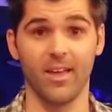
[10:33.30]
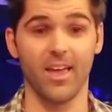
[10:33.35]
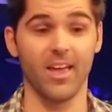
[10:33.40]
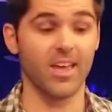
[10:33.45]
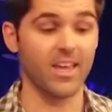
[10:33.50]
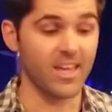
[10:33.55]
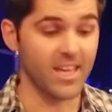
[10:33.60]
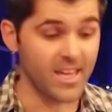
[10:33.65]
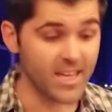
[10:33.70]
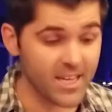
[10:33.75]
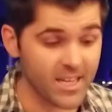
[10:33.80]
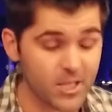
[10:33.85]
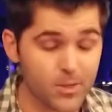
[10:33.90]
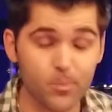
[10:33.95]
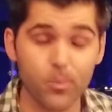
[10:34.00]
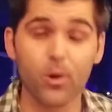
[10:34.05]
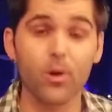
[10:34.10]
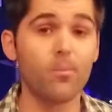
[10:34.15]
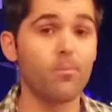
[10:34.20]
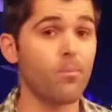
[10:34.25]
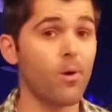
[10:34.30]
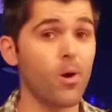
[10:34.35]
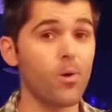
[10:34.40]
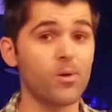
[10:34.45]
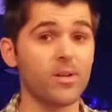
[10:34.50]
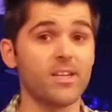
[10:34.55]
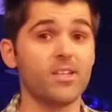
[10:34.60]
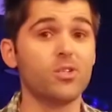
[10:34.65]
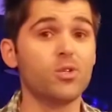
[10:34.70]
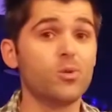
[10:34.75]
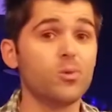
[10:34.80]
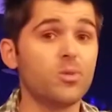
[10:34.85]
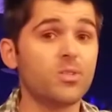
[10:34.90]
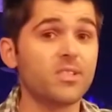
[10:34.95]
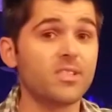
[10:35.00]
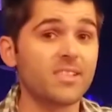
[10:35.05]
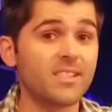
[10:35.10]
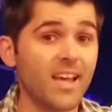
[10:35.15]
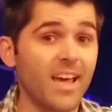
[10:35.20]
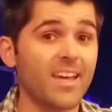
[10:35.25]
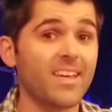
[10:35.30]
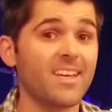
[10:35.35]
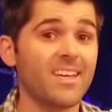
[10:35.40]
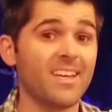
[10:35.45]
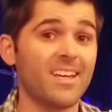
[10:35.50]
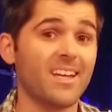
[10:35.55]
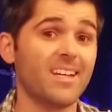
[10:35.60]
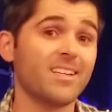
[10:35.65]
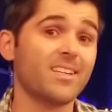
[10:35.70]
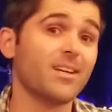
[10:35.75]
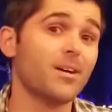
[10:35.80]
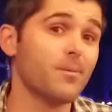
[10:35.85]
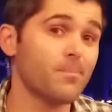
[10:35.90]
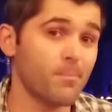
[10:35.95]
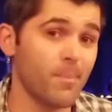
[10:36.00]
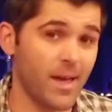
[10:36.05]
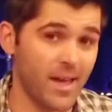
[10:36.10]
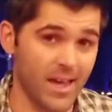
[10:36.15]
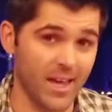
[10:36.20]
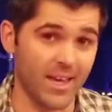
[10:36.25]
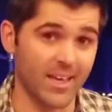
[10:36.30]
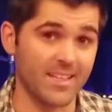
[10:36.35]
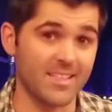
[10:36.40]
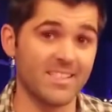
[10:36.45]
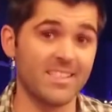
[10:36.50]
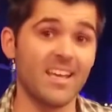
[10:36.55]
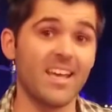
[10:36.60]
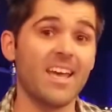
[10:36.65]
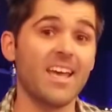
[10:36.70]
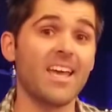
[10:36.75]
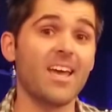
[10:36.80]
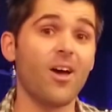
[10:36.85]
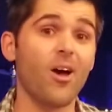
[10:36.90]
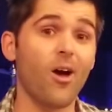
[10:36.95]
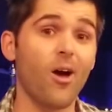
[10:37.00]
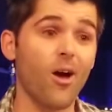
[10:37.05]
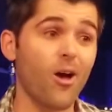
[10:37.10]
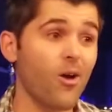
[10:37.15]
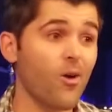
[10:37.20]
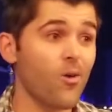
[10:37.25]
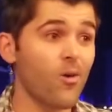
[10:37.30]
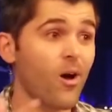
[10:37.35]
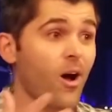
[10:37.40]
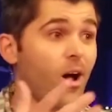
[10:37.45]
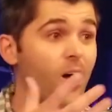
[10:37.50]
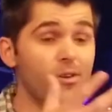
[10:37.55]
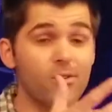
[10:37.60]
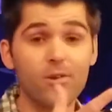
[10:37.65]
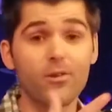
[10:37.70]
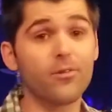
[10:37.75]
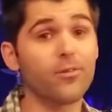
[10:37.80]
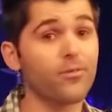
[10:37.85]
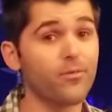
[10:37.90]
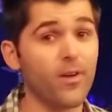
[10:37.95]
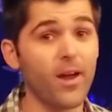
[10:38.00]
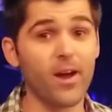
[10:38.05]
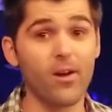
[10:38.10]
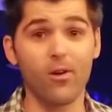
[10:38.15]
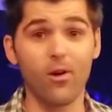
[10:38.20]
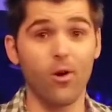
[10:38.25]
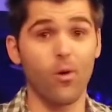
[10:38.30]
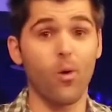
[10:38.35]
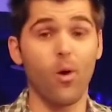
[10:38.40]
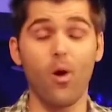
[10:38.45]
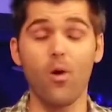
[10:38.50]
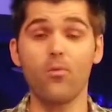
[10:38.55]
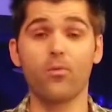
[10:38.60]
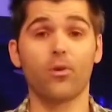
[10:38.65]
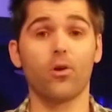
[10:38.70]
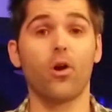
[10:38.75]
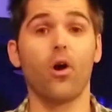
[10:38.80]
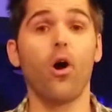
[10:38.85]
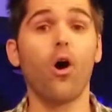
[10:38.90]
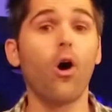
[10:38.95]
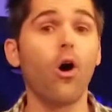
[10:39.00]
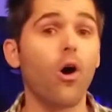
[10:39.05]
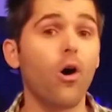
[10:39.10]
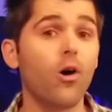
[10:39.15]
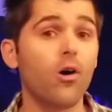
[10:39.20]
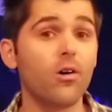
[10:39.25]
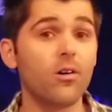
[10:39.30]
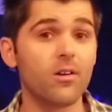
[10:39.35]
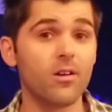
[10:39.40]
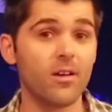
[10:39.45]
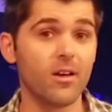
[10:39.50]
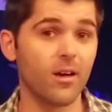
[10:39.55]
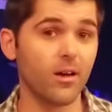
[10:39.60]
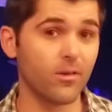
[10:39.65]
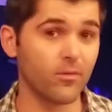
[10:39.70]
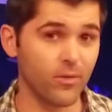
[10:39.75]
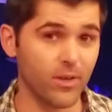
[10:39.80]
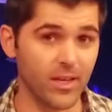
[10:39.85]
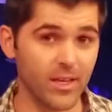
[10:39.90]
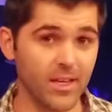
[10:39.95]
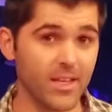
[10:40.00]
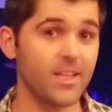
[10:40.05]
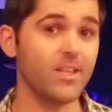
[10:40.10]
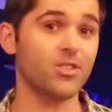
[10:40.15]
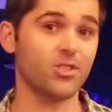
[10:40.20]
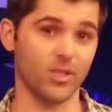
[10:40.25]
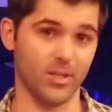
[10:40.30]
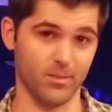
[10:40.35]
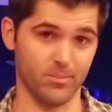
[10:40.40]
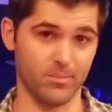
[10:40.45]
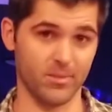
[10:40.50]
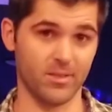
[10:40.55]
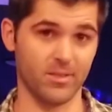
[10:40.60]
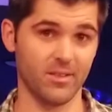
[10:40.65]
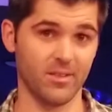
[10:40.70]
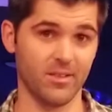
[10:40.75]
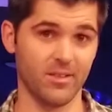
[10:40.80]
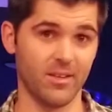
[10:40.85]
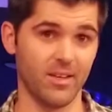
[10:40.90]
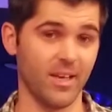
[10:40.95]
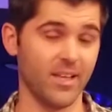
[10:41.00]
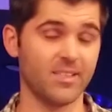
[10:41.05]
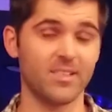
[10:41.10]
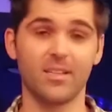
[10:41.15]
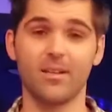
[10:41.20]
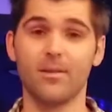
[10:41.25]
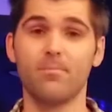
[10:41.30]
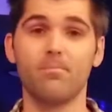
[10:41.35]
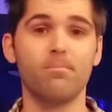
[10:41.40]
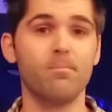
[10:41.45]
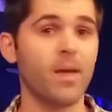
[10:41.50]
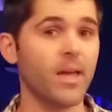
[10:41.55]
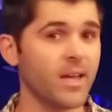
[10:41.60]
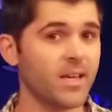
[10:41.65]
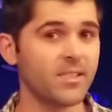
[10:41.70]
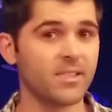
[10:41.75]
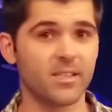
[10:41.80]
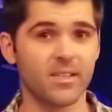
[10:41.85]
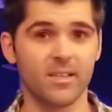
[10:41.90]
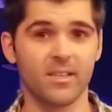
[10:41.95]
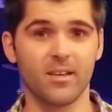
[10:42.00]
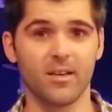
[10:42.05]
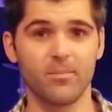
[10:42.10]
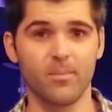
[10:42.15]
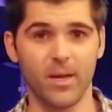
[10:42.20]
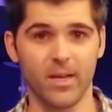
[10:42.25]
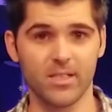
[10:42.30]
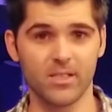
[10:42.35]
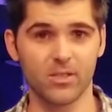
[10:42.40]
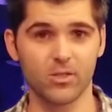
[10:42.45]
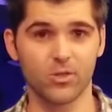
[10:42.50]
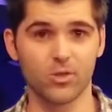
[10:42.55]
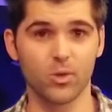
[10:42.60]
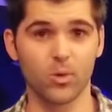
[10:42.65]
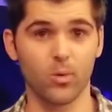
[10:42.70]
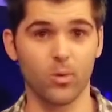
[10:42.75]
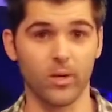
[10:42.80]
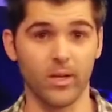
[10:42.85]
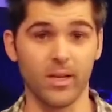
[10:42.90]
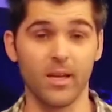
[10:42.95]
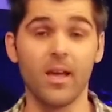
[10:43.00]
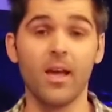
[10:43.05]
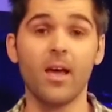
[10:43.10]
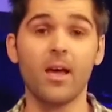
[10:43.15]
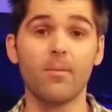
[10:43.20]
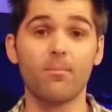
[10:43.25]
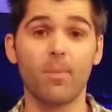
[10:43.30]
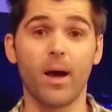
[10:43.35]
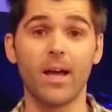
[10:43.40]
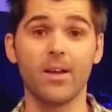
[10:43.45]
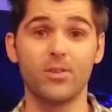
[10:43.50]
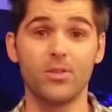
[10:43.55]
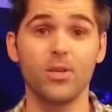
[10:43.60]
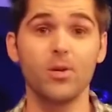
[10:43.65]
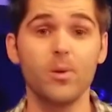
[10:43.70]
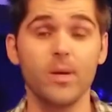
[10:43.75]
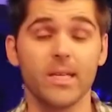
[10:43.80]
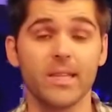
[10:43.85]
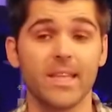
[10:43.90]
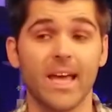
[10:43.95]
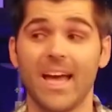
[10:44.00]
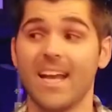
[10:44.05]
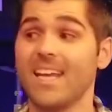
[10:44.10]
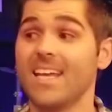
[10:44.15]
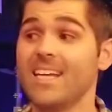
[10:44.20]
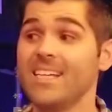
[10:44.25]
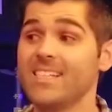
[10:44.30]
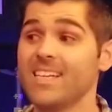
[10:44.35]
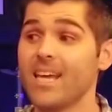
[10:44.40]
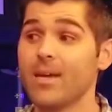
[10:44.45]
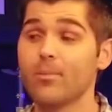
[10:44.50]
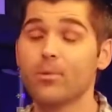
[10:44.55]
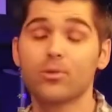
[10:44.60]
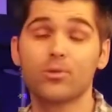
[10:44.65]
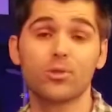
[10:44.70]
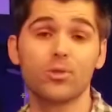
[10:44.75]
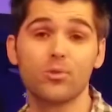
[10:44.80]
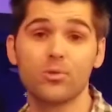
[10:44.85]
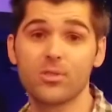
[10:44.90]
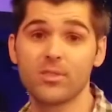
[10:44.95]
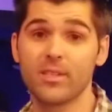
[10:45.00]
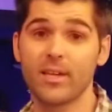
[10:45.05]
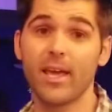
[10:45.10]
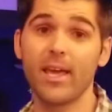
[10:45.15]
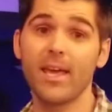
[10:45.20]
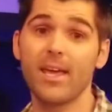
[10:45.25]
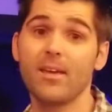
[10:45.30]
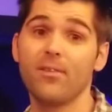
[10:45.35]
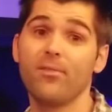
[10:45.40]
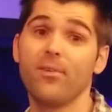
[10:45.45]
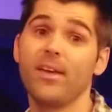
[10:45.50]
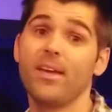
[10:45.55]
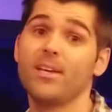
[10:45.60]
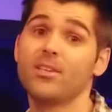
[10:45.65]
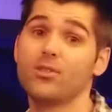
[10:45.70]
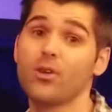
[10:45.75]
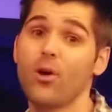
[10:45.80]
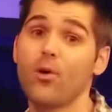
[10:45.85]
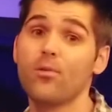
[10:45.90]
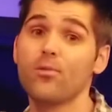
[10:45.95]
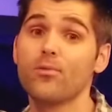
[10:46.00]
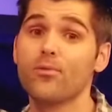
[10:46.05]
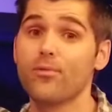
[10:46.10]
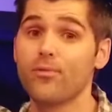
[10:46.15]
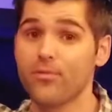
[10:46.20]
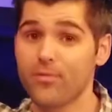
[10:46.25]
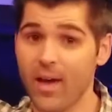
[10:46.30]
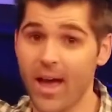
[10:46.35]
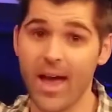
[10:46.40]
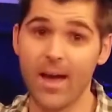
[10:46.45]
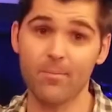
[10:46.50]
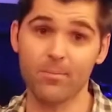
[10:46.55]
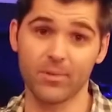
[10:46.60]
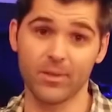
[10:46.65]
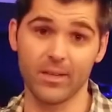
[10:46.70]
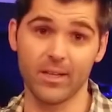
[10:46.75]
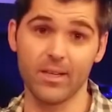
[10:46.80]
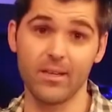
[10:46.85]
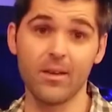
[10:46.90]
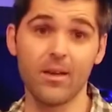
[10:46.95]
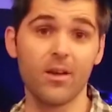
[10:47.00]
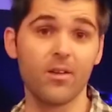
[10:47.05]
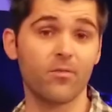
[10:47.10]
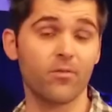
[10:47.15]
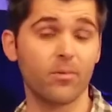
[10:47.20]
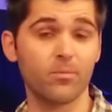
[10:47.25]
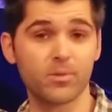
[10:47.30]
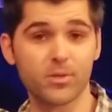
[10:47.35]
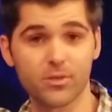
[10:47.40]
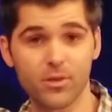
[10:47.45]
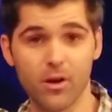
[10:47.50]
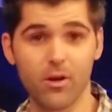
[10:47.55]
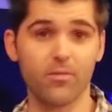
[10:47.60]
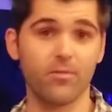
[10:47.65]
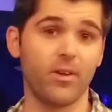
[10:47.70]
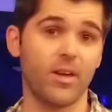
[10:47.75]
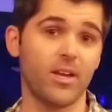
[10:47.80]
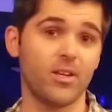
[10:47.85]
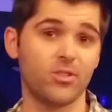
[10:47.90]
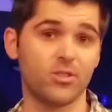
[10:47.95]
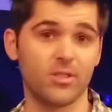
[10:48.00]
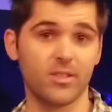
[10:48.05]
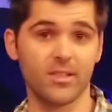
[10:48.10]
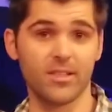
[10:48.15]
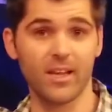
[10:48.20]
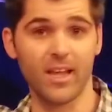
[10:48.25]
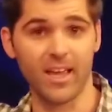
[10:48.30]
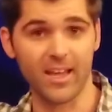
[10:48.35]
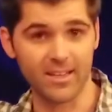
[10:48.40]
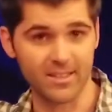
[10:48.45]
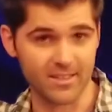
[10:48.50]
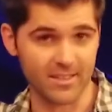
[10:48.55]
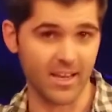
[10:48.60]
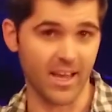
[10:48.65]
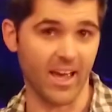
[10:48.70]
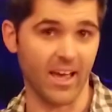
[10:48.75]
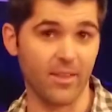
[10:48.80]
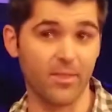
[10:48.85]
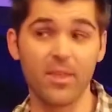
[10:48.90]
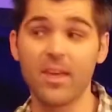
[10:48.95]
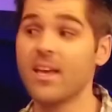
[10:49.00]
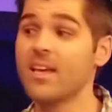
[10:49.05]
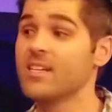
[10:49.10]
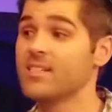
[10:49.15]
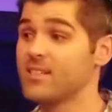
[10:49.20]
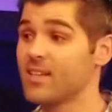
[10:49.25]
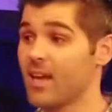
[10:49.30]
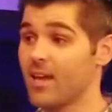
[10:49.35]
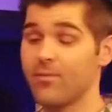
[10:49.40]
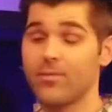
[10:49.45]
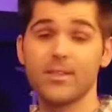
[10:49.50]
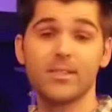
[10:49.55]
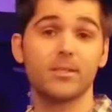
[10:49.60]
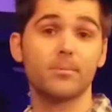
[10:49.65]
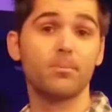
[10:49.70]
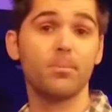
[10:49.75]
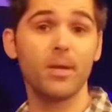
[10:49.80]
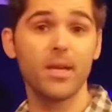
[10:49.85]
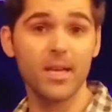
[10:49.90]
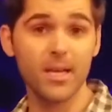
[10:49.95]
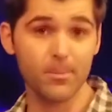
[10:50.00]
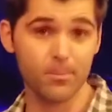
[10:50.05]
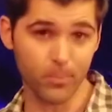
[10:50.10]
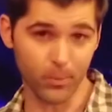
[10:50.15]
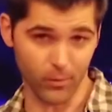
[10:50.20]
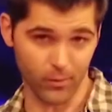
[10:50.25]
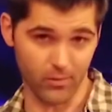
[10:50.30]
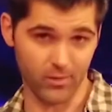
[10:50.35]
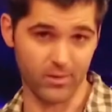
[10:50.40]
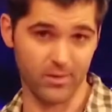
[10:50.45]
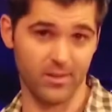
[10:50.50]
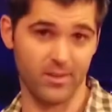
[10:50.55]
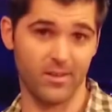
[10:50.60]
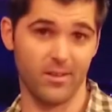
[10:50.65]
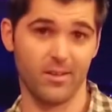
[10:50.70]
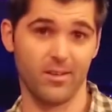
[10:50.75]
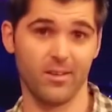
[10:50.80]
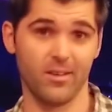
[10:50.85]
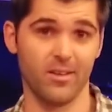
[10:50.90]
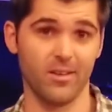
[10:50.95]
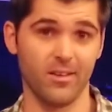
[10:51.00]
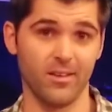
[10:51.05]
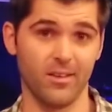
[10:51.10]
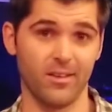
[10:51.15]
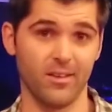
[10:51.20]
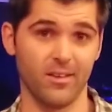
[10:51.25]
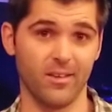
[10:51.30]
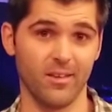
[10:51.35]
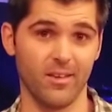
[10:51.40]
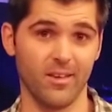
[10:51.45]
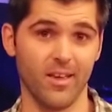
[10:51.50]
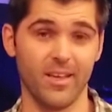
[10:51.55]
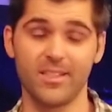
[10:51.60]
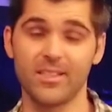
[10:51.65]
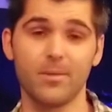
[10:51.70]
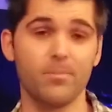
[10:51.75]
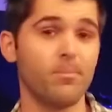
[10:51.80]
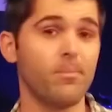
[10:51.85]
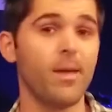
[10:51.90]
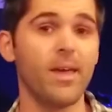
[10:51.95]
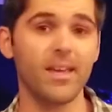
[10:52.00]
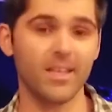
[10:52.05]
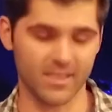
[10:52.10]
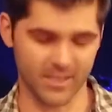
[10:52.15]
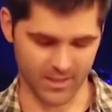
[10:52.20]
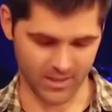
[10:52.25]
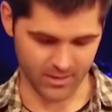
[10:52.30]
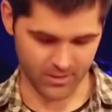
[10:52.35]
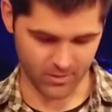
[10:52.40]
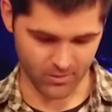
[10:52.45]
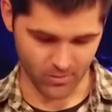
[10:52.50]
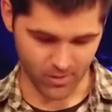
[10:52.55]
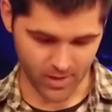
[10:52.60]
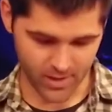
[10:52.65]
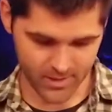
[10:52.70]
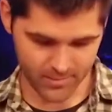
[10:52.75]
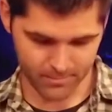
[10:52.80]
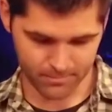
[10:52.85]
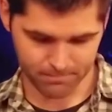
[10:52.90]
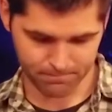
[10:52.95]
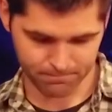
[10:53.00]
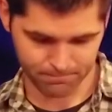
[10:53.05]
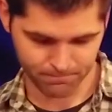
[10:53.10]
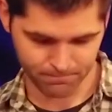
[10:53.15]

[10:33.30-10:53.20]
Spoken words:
He gets promoted to second in command under Pharaoh over all of Egypt. It's an amazing, amazing story. By doing that, he's able to save his own family from starvation and death, save his people. It's amazing, right?